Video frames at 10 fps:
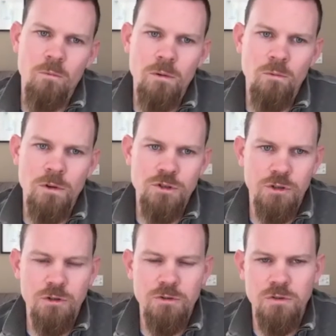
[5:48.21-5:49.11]
What drew
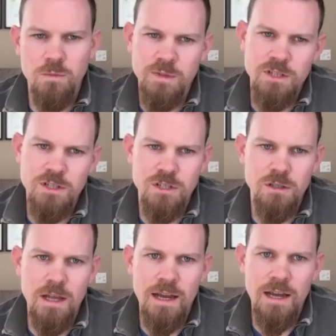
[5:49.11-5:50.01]
you to a
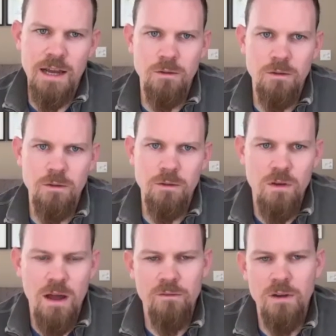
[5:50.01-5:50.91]
position like the one that you
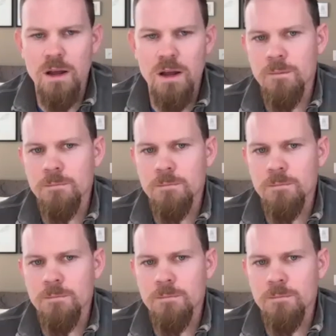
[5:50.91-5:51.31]
have now?